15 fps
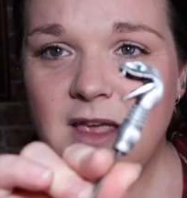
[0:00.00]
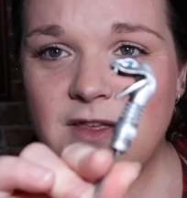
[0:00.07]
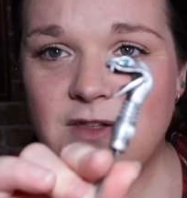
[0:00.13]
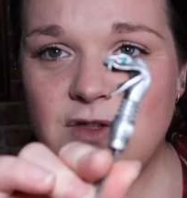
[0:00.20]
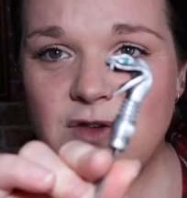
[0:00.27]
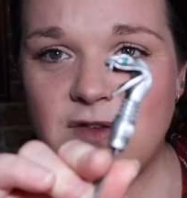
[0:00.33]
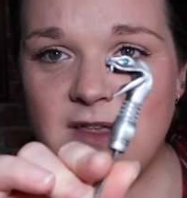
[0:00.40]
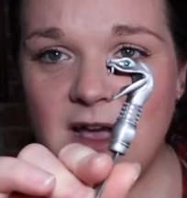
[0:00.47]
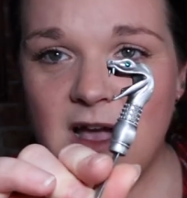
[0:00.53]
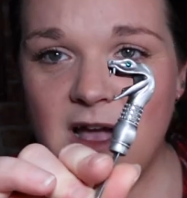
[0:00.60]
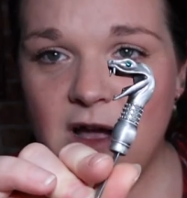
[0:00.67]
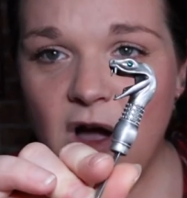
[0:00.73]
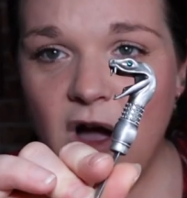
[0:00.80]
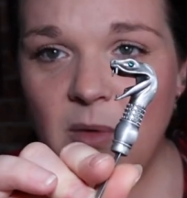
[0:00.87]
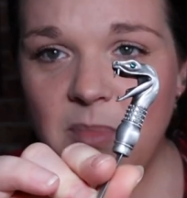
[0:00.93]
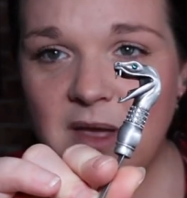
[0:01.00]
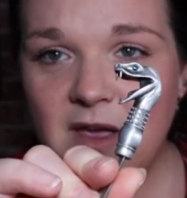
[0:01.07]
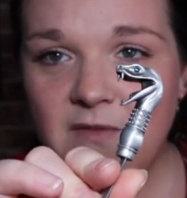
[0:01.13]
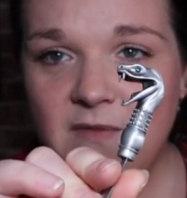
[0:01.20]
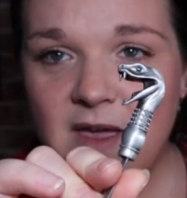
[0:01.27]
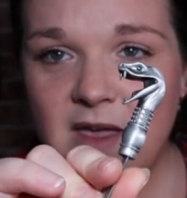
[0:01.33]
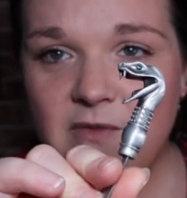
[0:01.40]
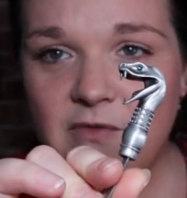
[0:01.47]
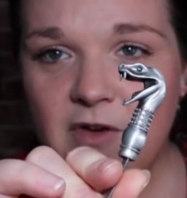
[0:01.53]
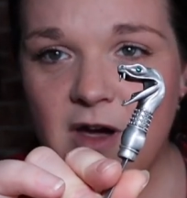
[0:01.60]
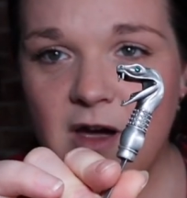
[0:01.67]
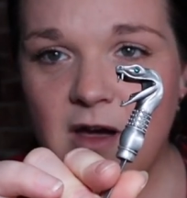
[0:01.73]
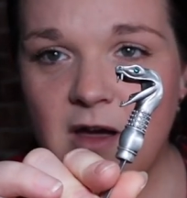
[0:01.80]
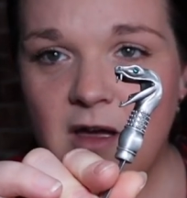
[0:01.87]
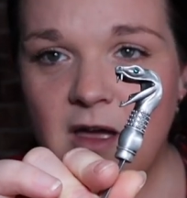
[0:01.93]
It's just like, I can't pick a
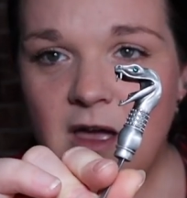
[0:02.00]
favourite.